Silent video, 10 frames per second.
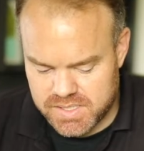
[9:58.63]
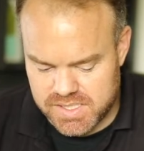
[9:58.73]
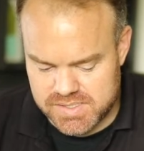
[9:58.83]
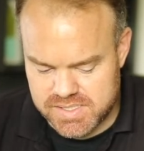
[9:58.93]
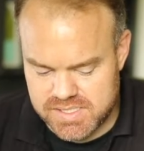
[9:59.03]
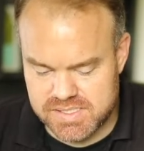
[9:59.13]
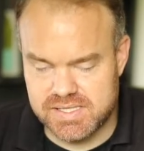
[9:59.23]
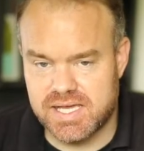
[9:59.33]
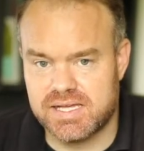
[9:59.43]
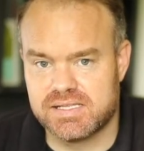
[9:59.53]
He says
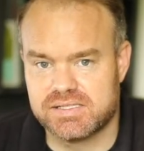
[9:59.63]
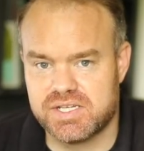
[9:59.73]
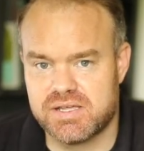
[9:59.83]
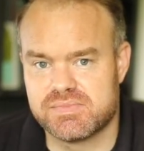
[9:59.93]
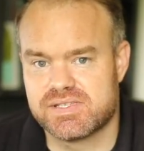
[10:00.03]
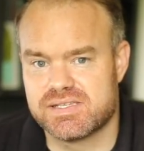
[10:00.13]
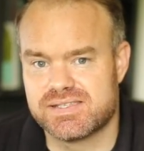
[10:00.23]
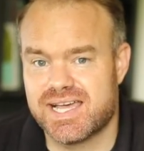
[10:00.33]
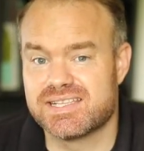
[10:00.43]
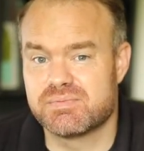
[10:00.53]
that, James says,
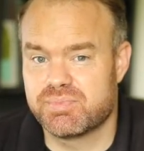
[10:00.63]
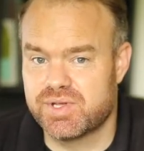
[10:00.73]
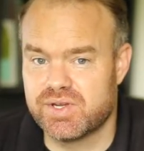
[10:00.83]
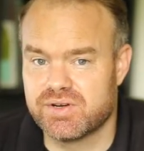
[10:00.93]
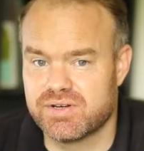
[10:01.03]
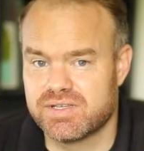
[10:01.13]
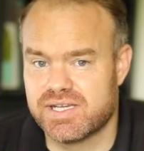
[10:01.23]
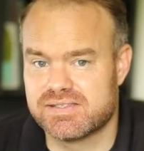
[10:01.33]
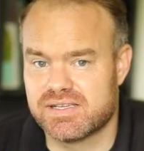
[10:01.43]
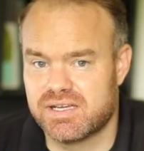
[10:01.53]
that's pure and
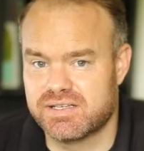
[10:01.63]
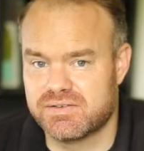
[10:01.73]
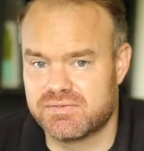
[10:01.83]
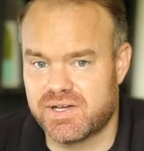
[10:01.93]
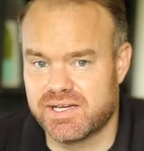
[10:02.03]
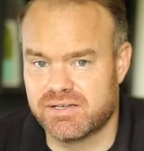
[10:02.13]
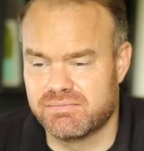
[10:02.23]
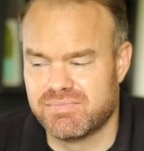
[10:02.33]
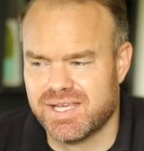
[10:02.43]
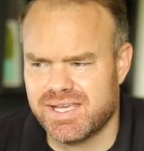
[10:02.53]
that's undefiled.